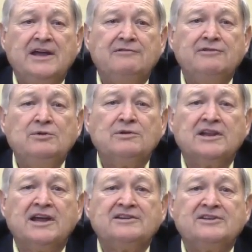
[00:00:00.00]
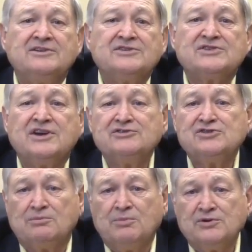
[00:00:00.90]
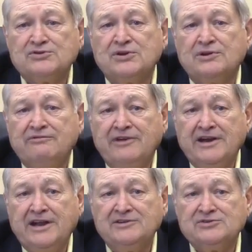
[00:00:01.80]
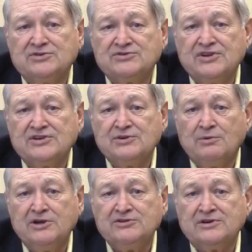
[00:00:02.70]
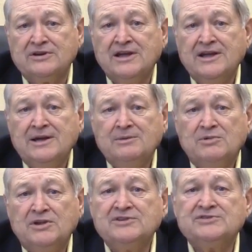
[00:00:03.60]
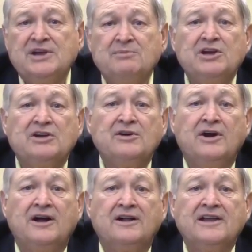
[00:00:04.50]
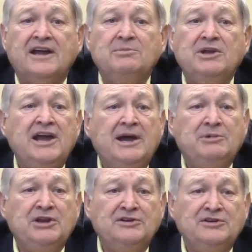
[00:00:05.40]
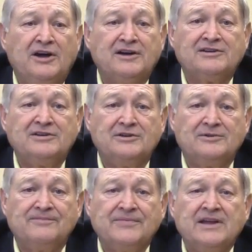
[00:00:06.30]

If you would like to discuss your personal financial situation, please give me a call. I'd be happy to talk to you.